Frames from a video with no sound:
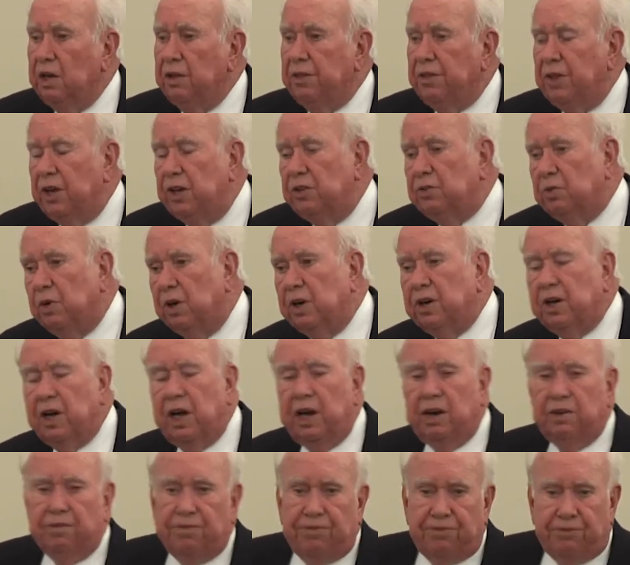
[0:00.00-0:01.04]
Things were
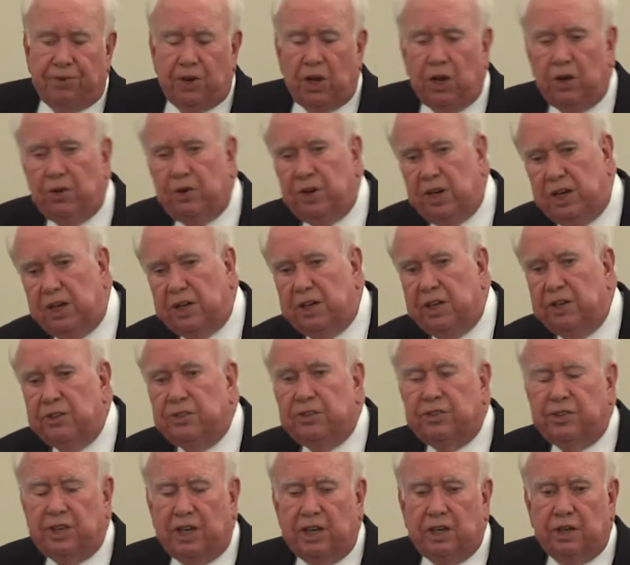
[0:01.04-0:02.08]
kind of floating in
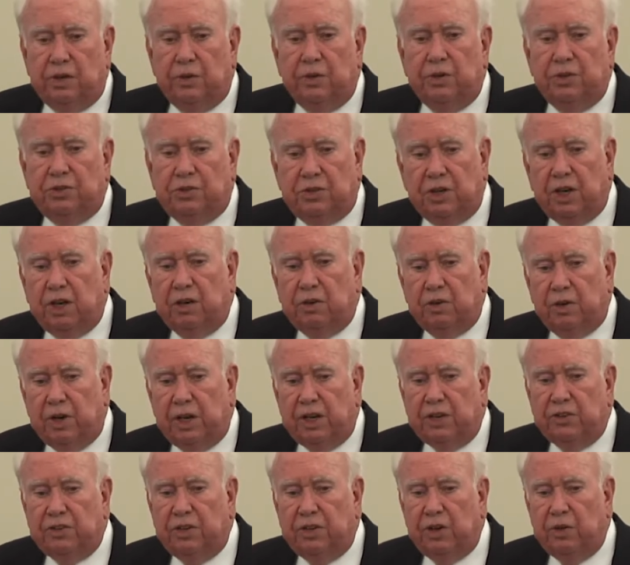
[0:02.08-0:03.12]
St. Louis generally,
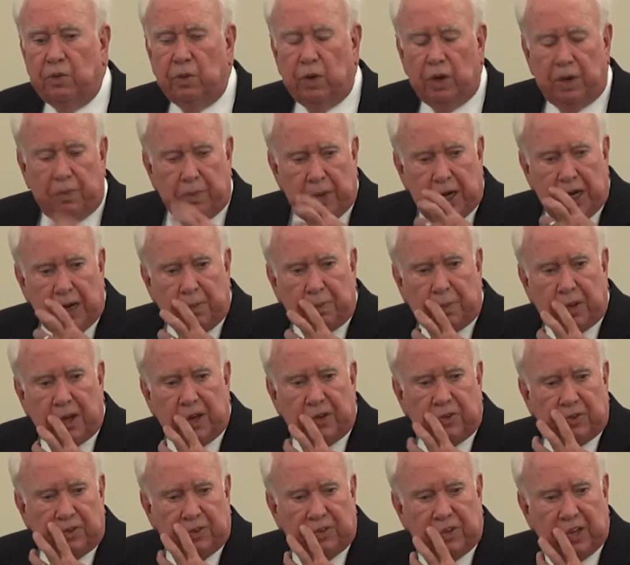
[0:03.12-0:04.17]
as they were in many
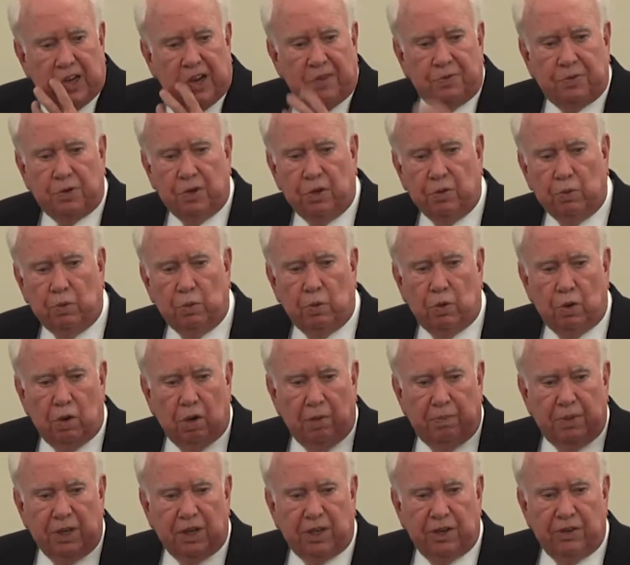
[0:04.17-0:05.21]
places after the war
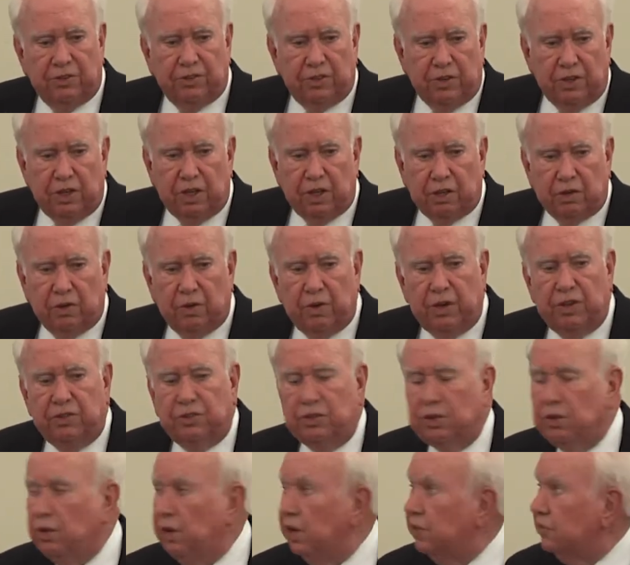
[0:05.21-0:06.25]
because of the increased
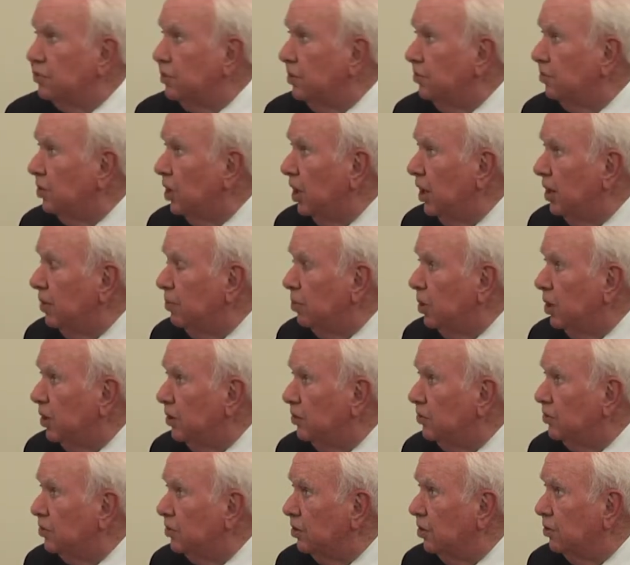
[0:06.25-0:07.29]
cost of labor
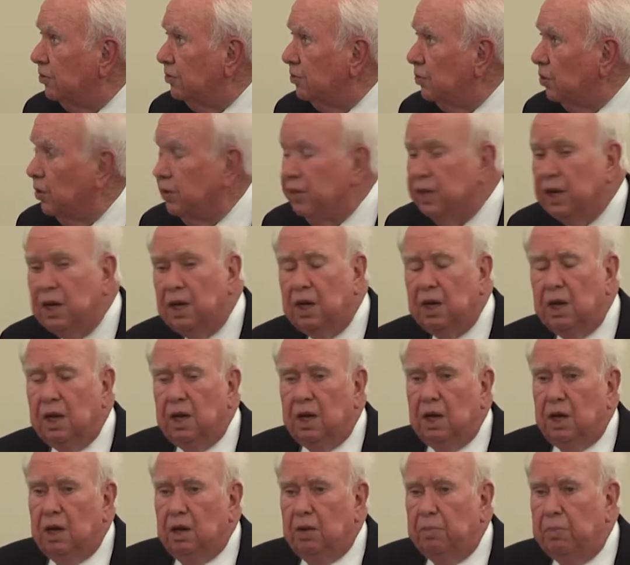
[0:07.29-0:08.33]
and so forth.
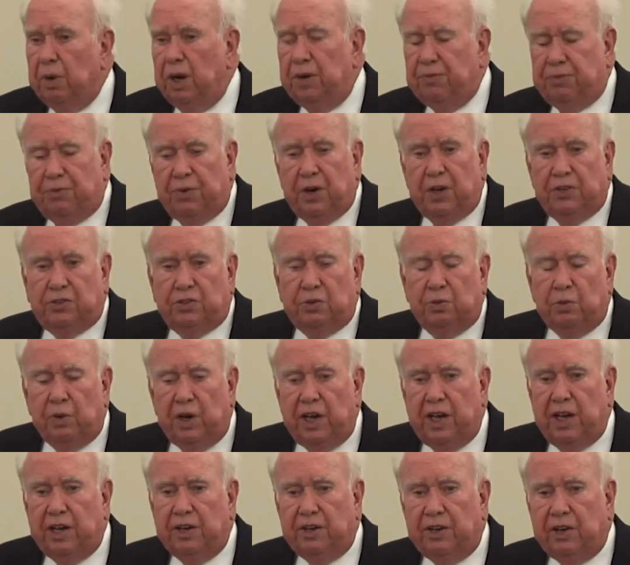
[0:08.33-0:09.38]
But Fritz
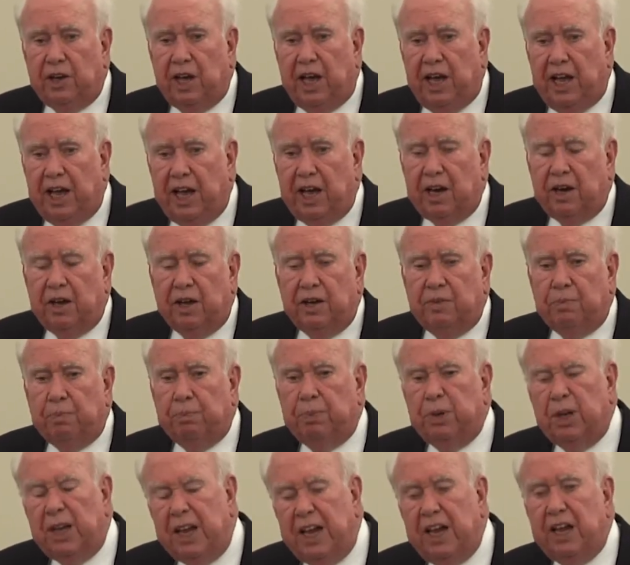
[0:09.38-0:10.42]
Wendt had a
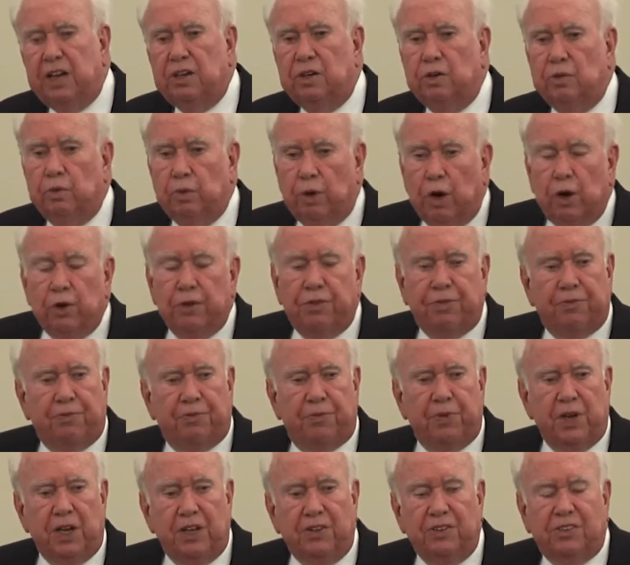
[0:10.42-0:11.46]
plant growth
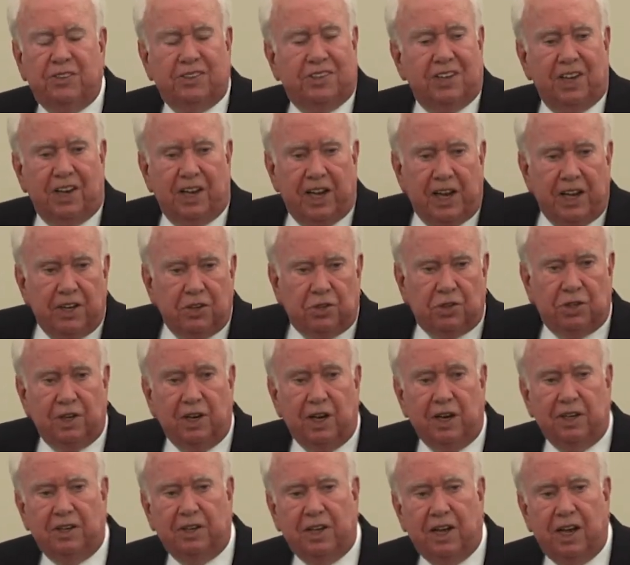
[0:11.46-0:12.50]
installation
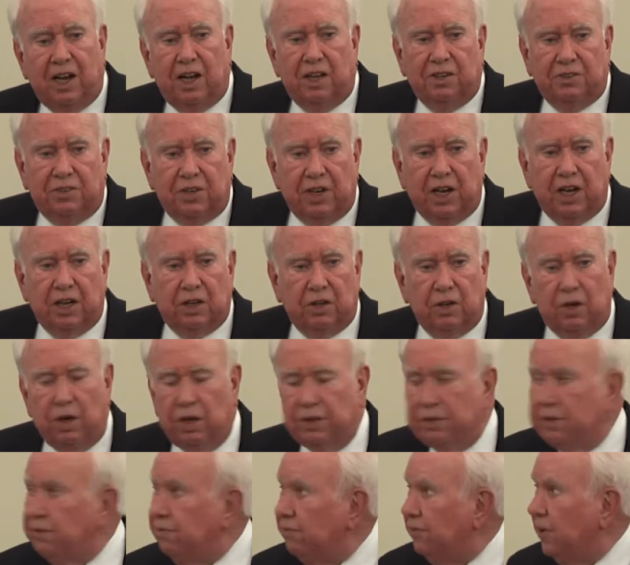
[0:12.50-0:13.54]
at Caltech called
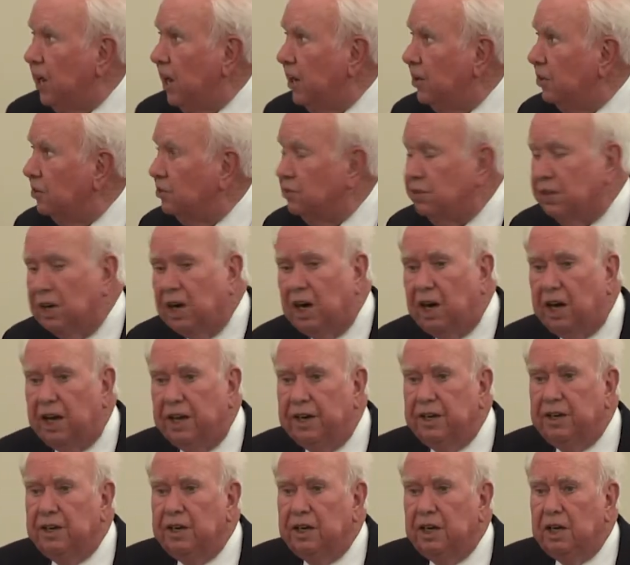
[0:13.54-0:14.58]
the
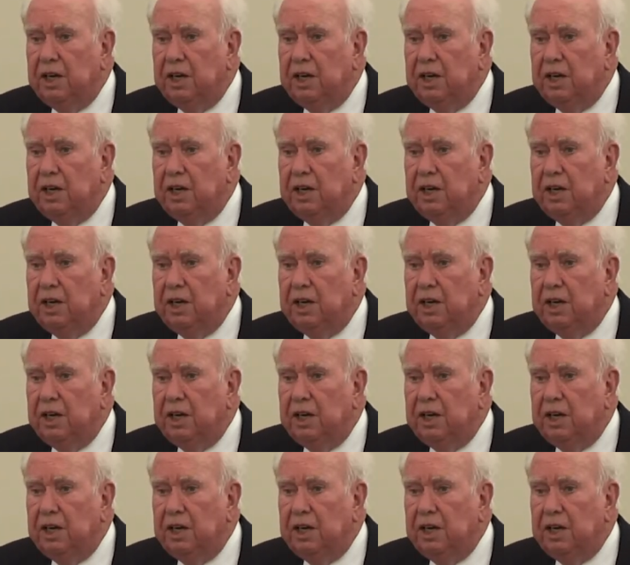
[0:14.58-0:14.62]
Phytotron,